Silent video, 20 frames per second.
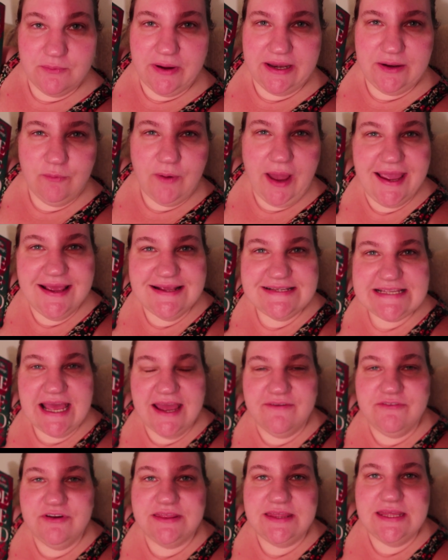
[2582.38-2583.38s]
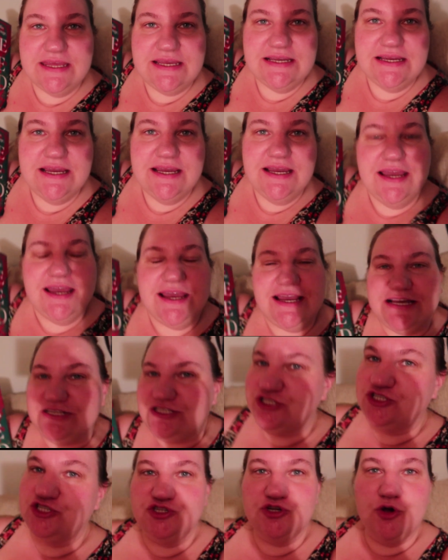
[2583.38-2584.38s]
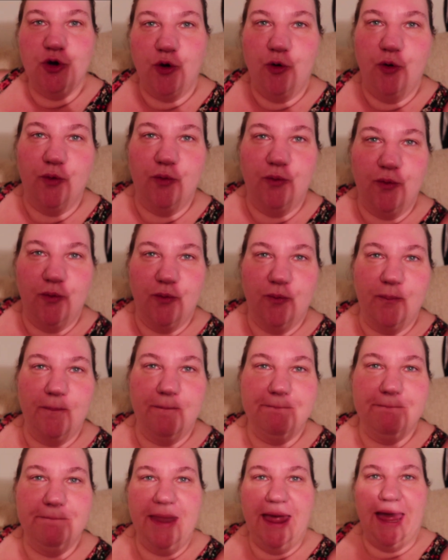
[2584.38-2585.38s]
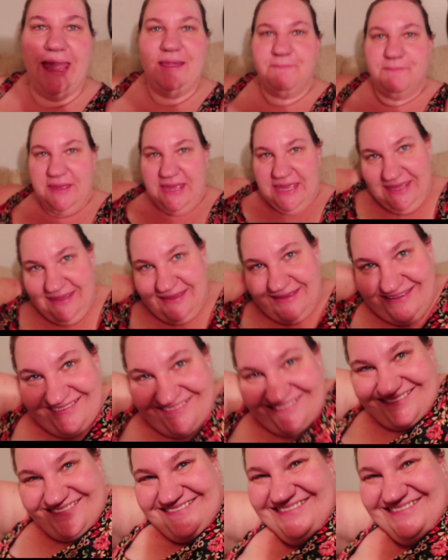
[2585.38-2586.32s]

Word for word: right why is everything is so like pink